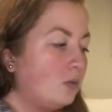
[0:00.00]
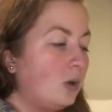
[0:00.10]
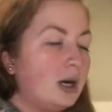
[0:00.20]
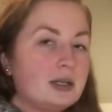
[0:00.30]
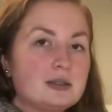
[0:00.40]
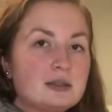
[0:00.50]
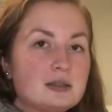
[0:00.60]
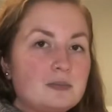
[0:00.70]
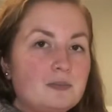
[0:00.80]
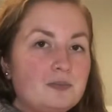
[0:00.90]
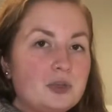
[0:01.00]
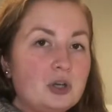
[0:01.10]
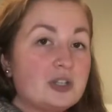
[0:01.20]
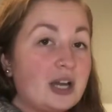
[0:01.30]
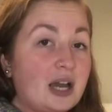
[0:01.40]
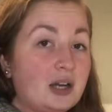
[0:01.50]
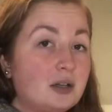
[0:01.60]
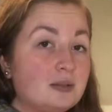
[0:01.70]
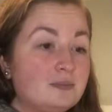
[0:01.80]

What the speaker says: Wands. You're tired.